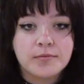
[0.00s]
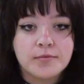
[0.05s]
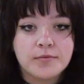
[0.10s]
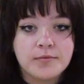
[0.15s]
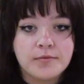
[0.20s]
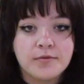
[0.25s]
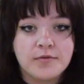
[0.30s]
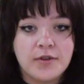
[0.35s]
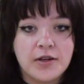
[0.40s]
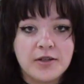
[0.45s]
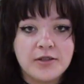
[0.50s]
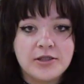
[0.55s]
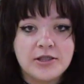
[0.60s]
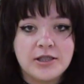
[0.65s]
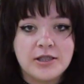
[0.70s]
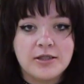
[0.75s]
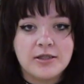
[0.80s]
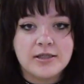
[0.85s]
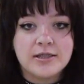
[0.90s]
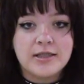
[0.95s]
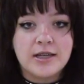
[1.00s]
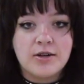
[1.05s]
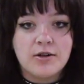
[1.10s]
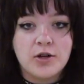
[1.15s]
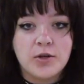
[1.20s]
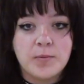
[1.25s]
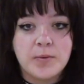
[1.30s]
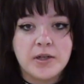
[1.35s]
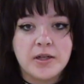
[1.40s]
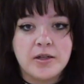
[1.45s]
now. Fall Cheer is now
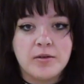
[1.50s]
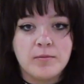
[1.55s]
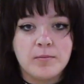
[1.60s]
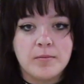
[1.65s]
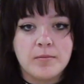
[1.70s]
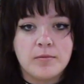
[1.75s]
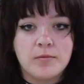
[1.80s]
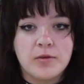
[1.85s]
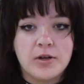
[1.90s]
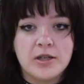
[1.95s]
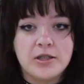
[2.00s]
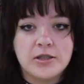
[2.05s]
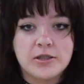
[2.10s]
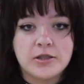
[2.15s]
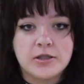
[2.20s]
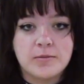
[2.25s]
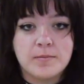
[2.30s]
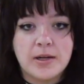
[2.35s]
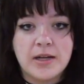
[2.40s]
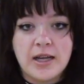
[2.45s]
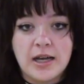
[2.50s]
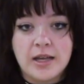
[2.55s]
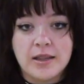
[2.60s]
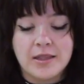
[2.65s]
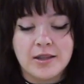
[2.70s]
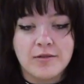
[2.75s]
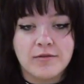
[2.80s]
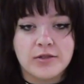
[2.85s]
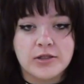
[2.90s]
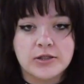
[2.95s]
open And Register My
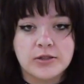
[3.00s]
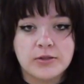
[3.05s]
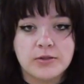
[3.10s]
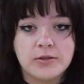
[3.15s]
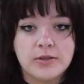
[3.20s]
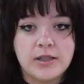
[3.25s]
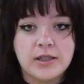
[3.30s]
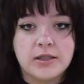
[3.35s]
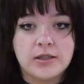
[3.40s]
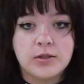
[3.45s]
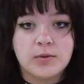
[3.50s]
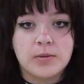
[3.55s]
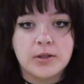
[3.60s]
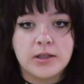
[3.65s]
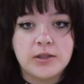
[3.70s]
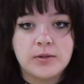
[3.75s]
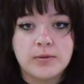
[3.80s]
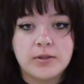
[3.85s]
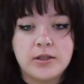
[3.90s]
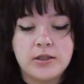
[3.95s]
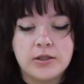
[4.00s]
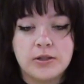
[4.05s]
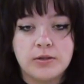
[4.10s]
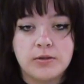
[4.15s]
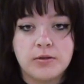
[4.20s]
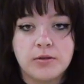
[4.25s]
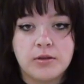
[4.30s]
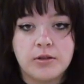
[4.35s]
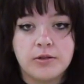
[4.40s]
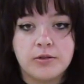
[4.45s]
Athlete for school year
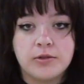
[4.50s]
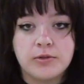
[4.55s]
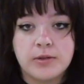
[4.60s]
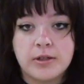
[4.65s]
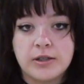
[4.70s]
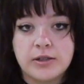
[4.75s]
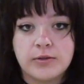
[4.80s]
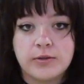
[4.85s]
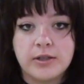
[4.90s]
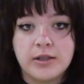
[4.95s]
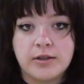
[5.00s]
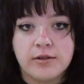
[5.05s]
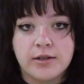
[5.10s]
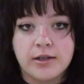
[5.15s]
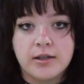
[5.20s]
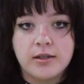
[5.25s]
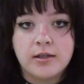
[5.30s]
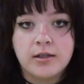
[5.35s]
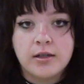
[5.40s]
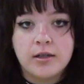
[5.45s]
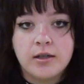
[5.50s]
2022 through 2023.